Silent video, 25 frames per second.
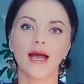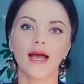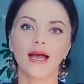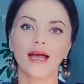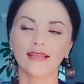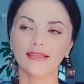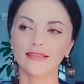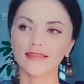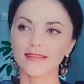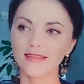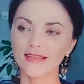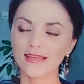
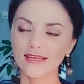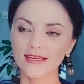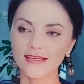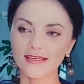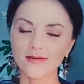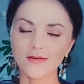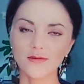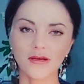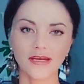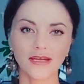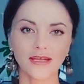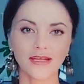And
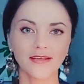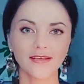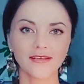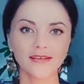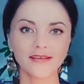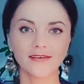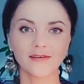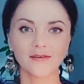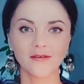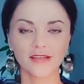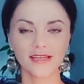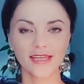then when I
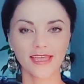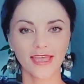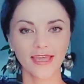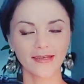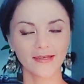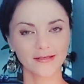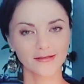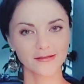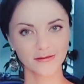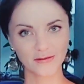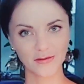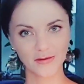
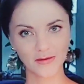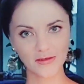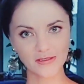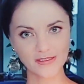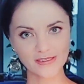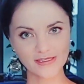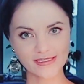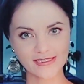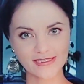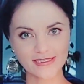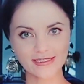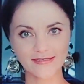relocated to
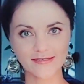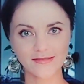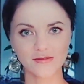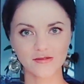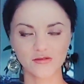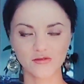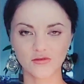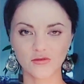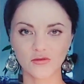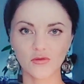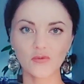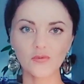Austin in
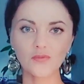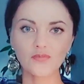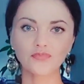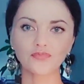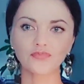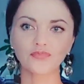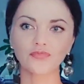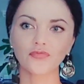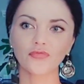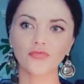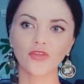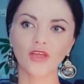June,
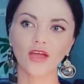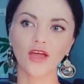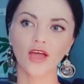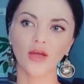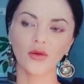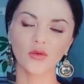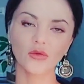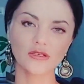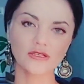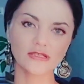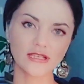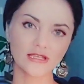um,
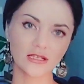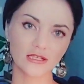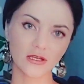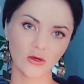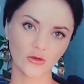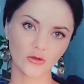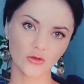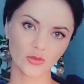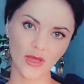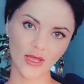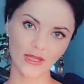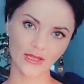I was sitting
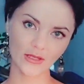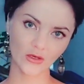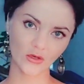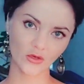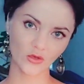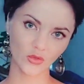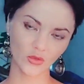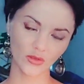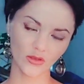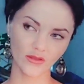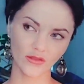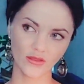on
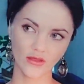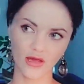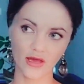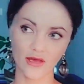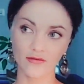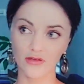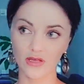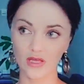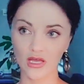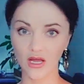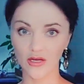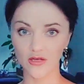mango with the
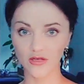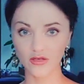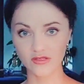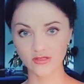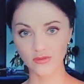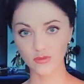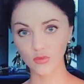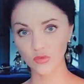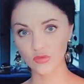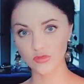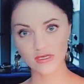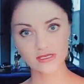avocado
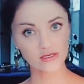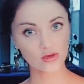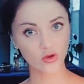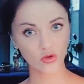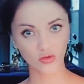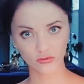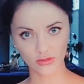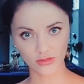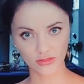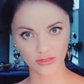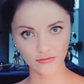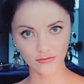smoothies
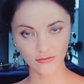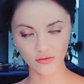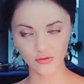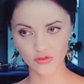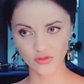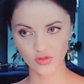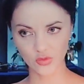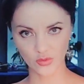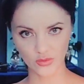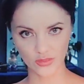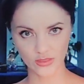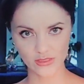only for
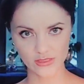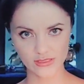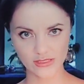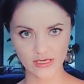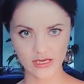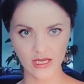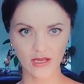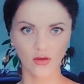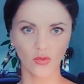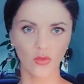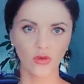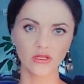two weeks.
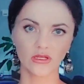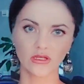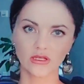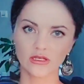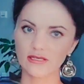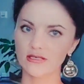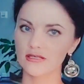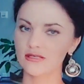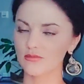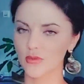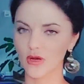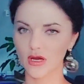
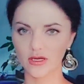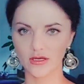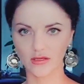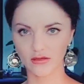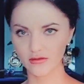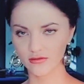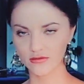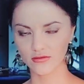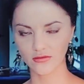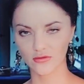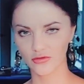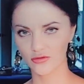Witness is my
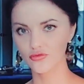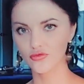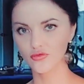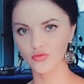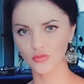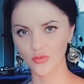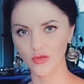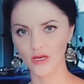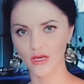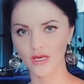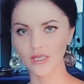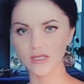
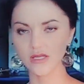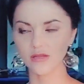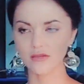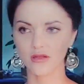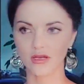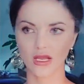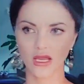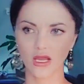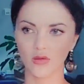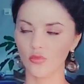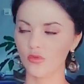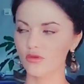roommate
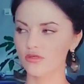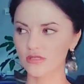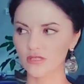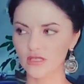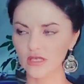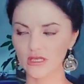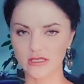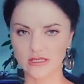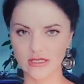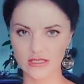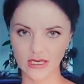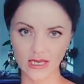that I
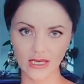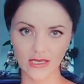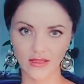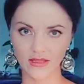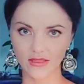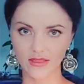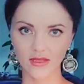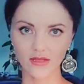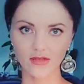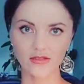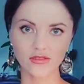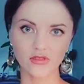wasn't eating
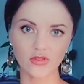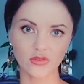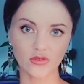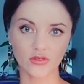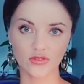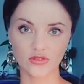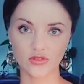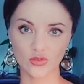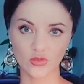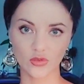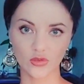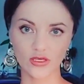anything
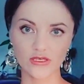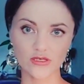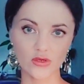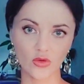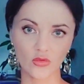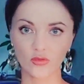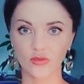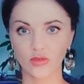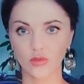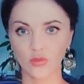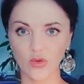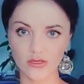during two weeks,
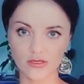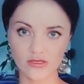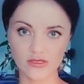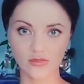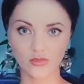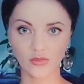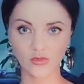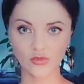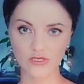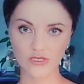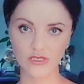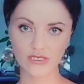only one
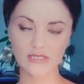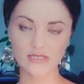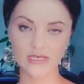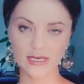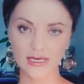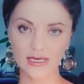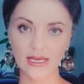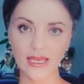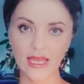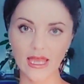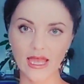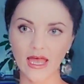smoothie a
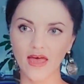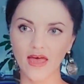day.